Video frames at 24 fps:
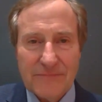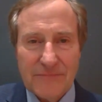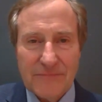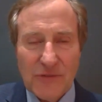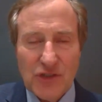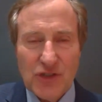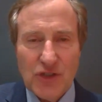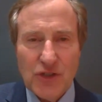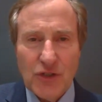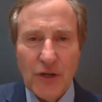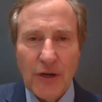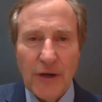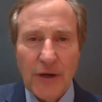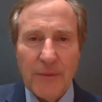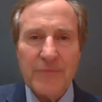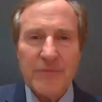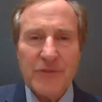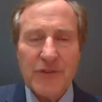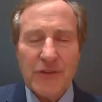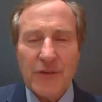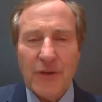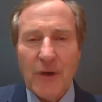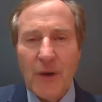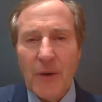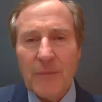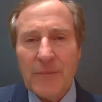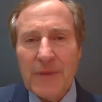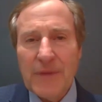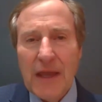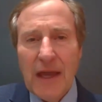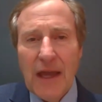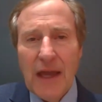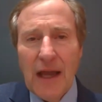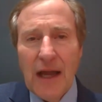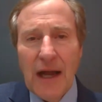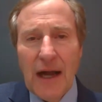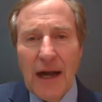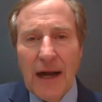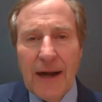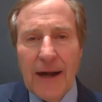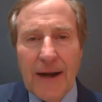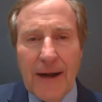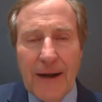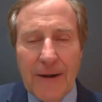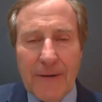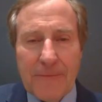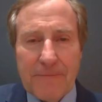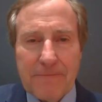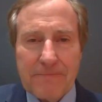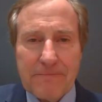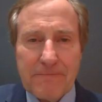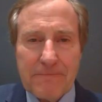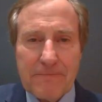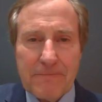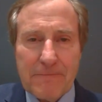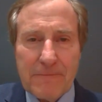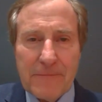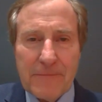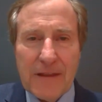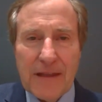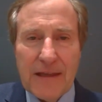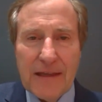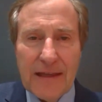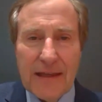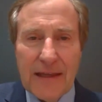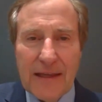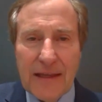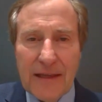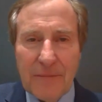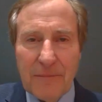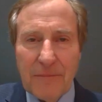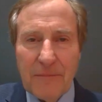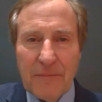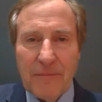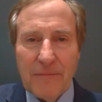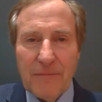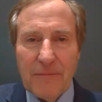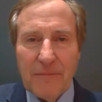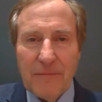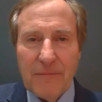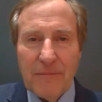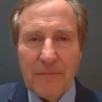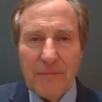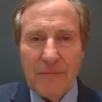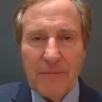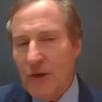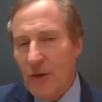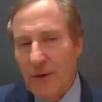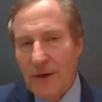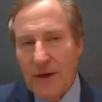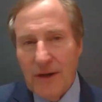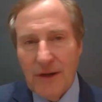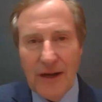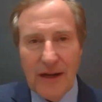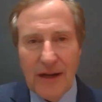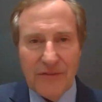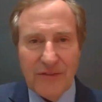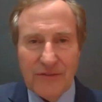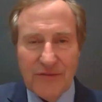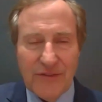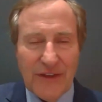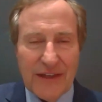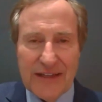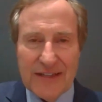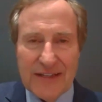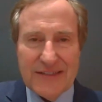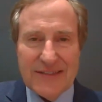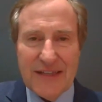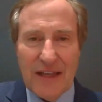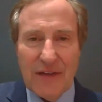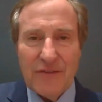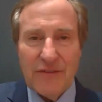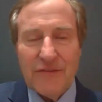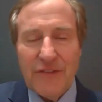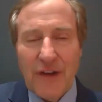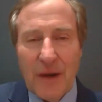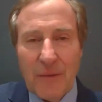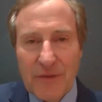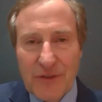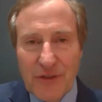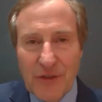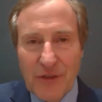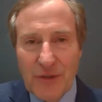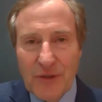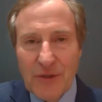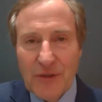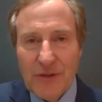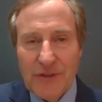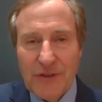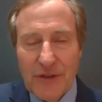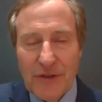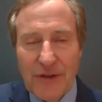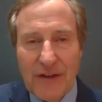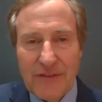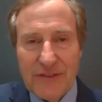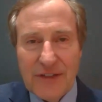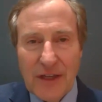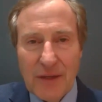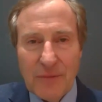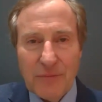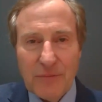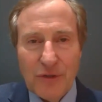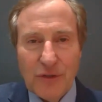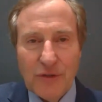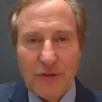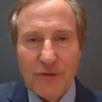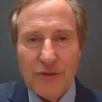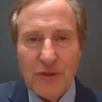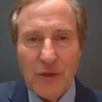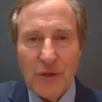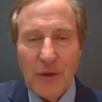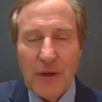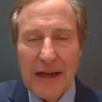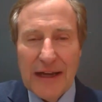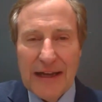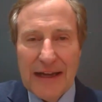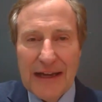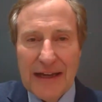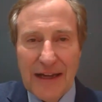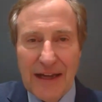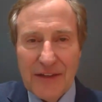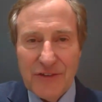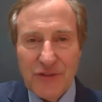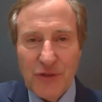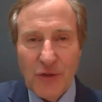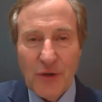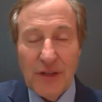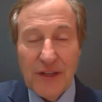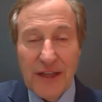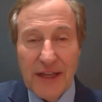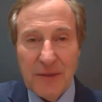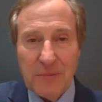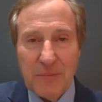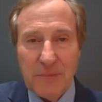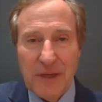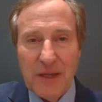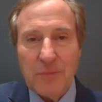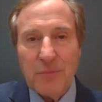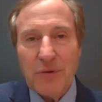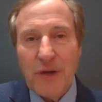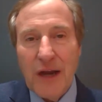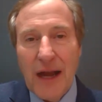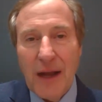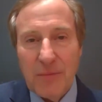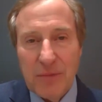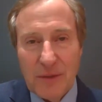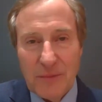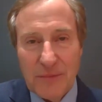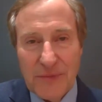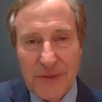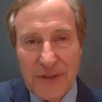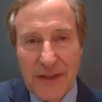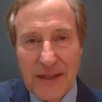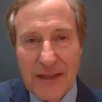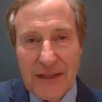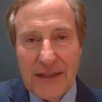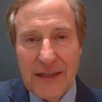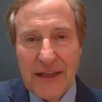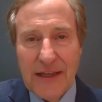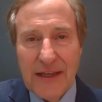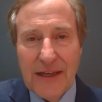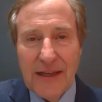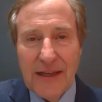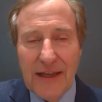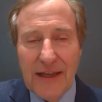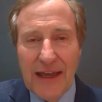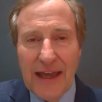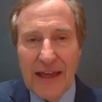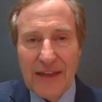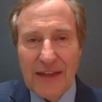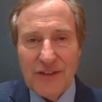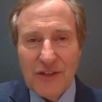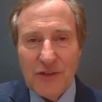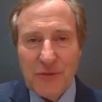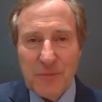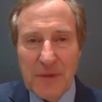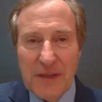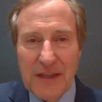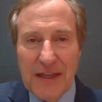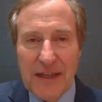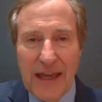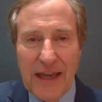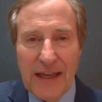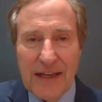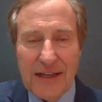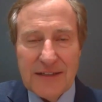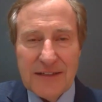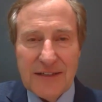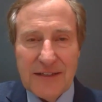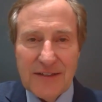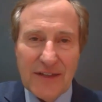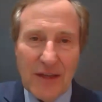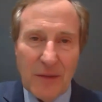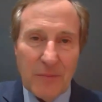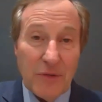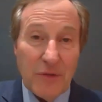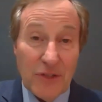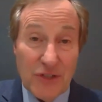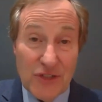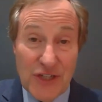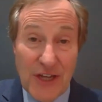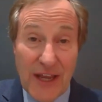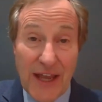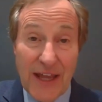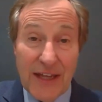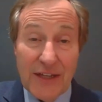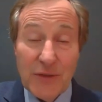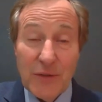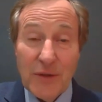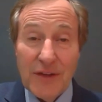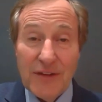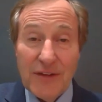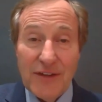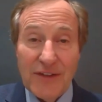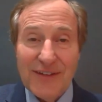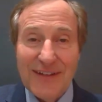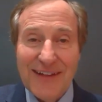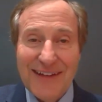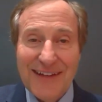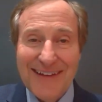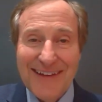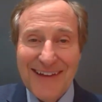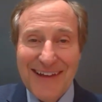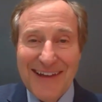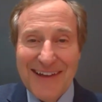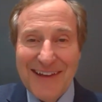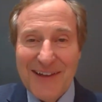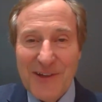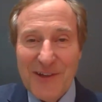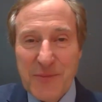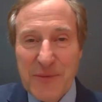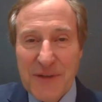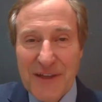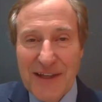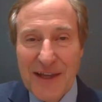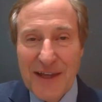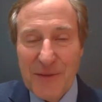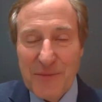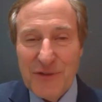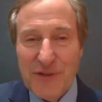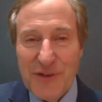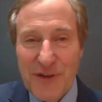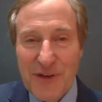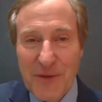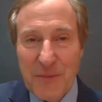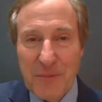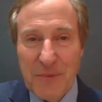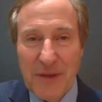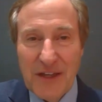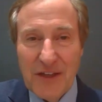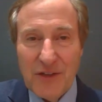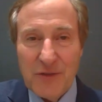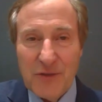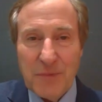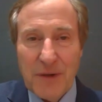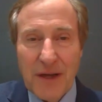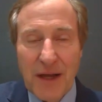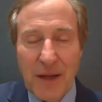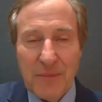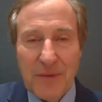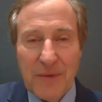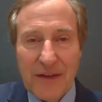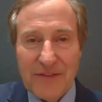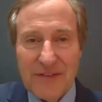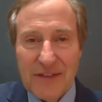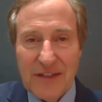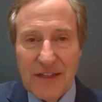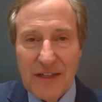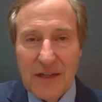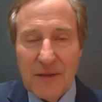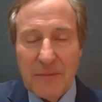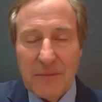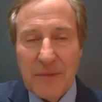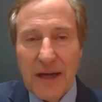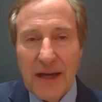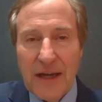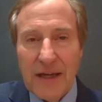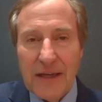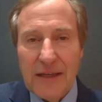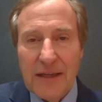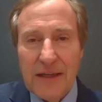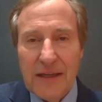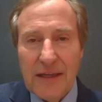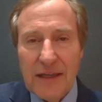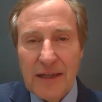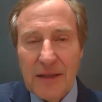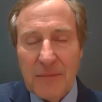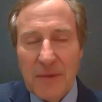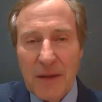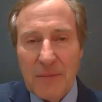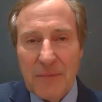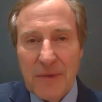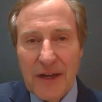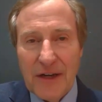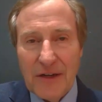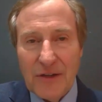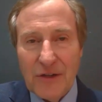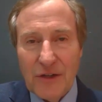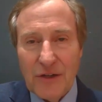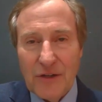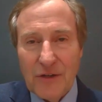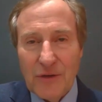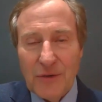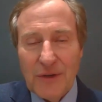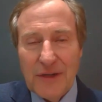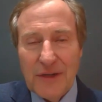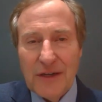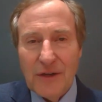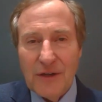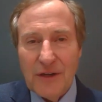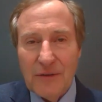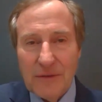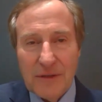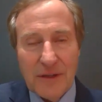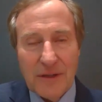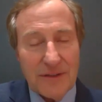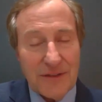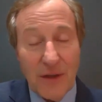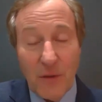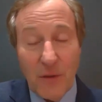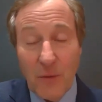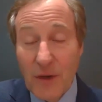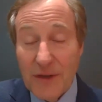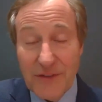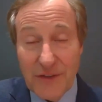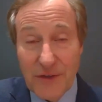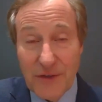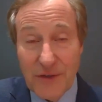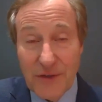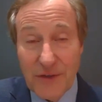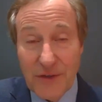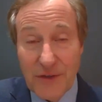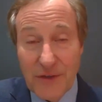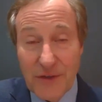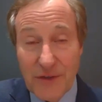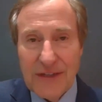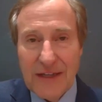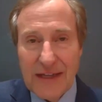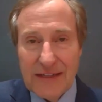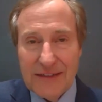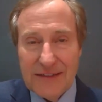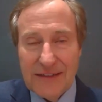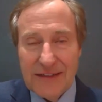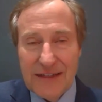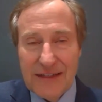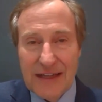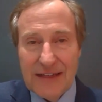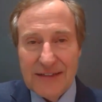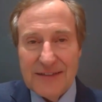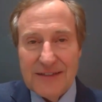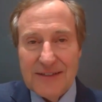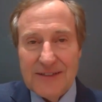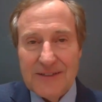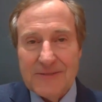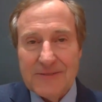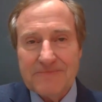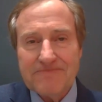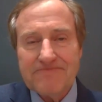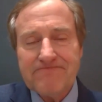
Sure. So um, my whole career, I've invented seven pharmaceuticals that are F D A approved. So I, I sort of like big problems. And as this began in December and January, this, this became sort of the biggest problem I've seen in my, in my medical career, because I wasn't around in nineteen eighteen.